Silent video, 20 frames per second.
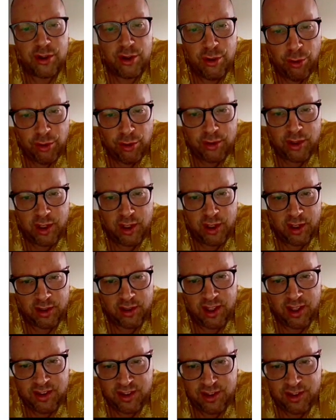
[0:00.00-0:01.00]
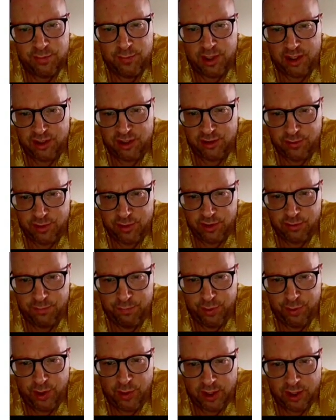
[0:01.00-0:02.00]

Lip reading: security and risk management